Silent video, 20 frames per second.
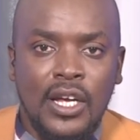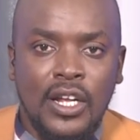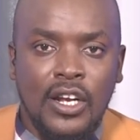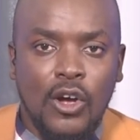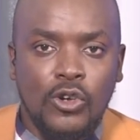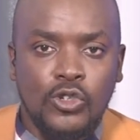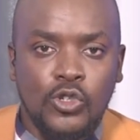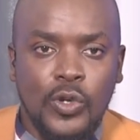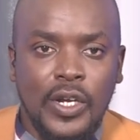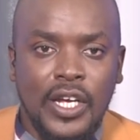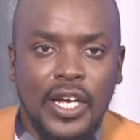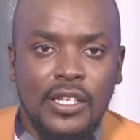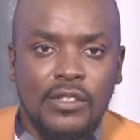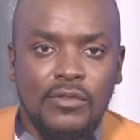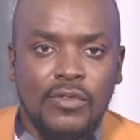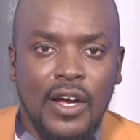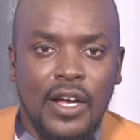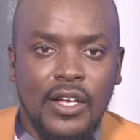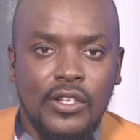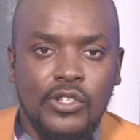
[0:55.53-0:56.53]
Now joining us
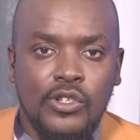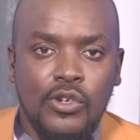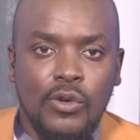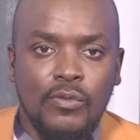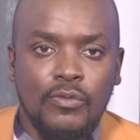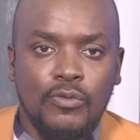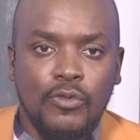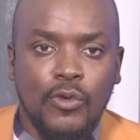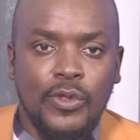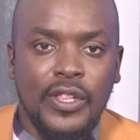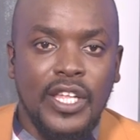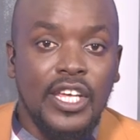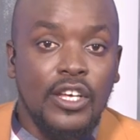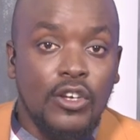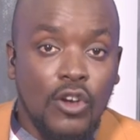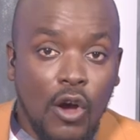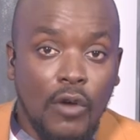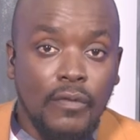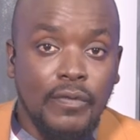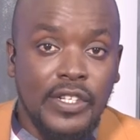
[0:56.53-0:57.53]
via Zoom for the
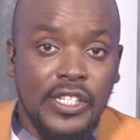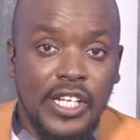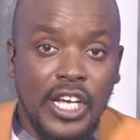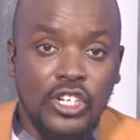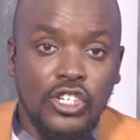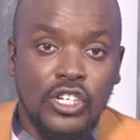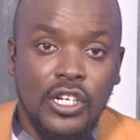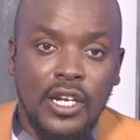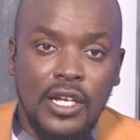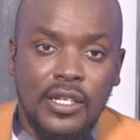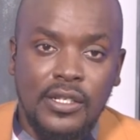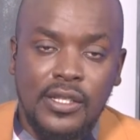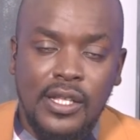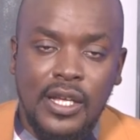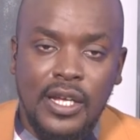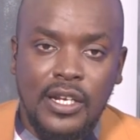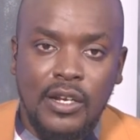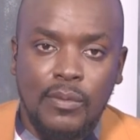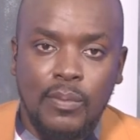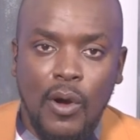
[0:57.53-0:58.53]
conversation is
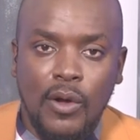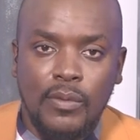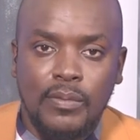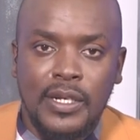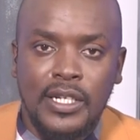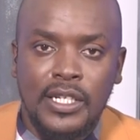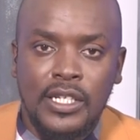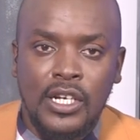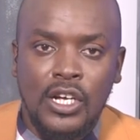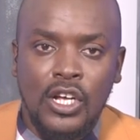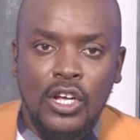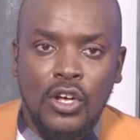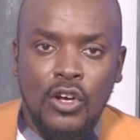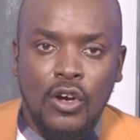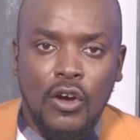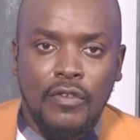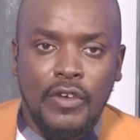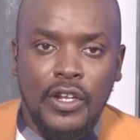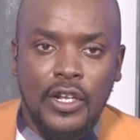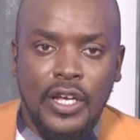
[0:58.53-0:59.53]
the Department
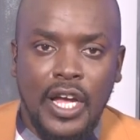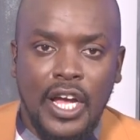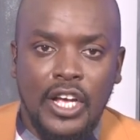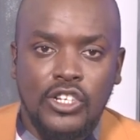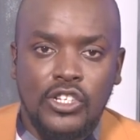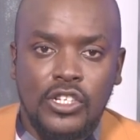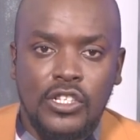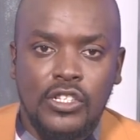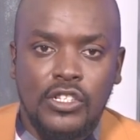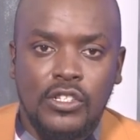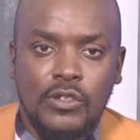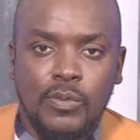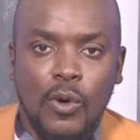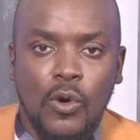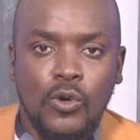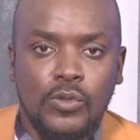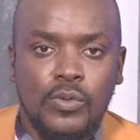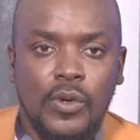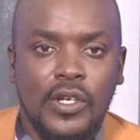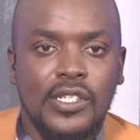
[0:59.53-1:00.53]
of Education
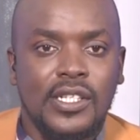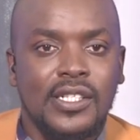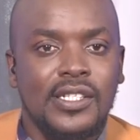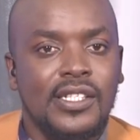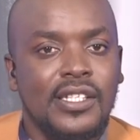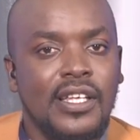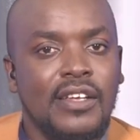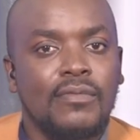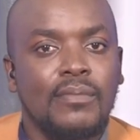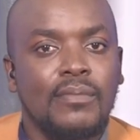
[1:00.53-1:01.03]
spokesperson Steve